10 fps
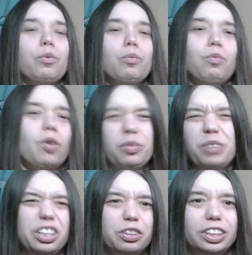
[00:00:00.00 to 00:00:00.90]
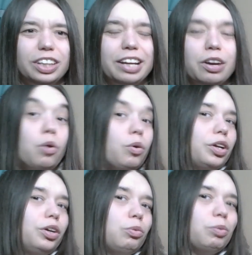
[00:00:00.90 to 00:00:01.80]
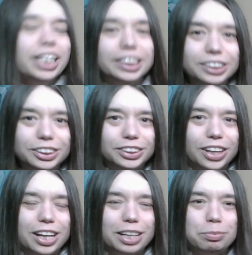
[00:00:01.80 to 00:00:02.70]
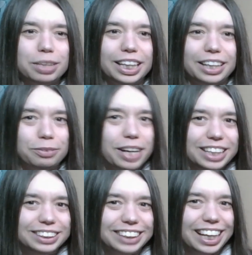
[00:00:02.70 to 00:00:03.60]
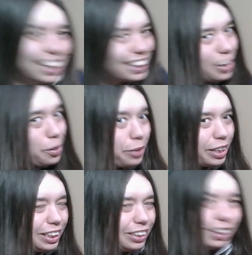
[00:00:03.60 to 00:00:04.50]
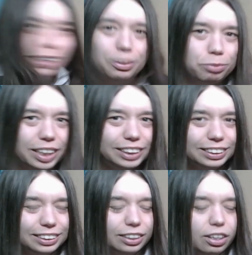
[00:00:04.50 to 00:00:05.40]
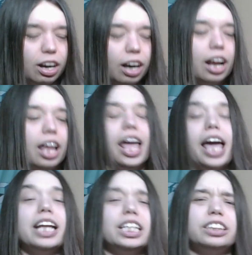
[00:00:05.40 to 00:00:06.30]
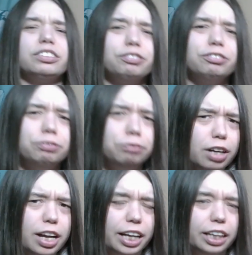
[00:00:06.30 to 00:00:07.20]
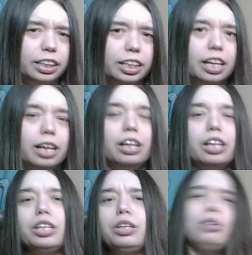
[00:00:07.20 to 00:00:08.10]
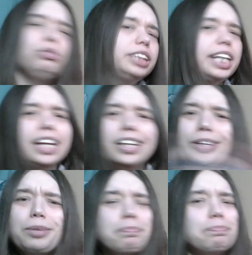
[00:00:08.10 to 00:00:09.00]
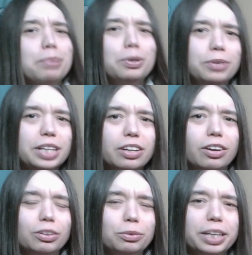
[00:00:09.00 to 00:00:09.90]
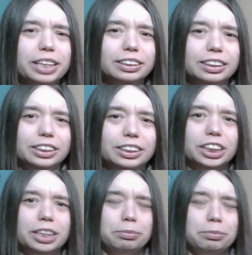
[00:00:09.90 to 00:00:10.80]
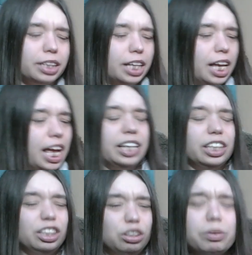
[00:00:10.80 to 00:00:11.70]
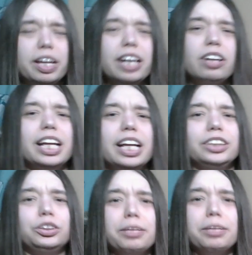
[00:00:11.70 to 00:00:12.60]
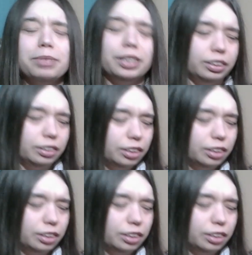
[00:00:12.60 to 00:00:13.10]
or you'll race your dog and be like, ready, set, go. And you'll like race to the car. And it's fun. You take your booty all the way to the gym and you get on that treadmill.